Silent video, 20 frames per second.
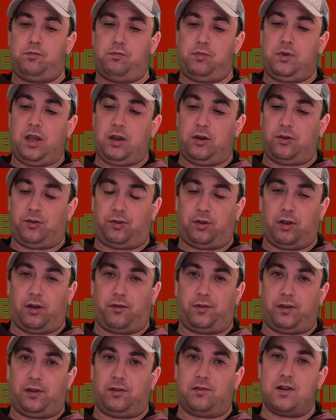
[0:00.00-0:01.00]
get
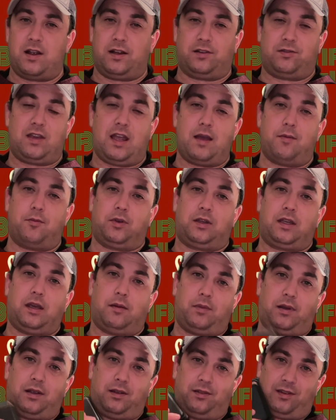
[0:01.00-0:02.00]
yourself this nice gambling kit,
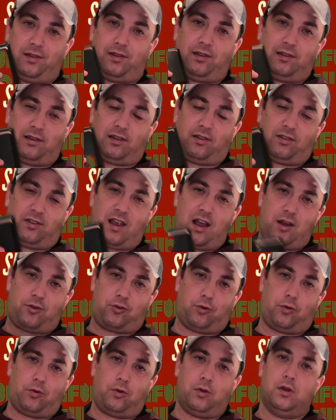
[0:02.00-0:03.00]
because this is
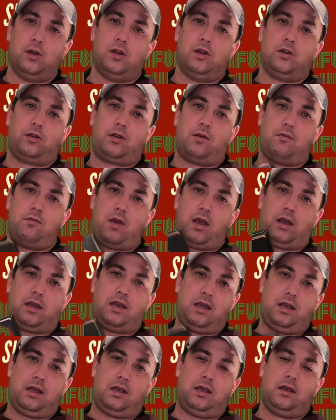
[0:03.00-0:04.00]
essential to
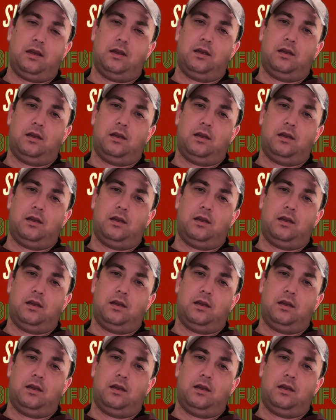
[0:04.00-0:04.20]
making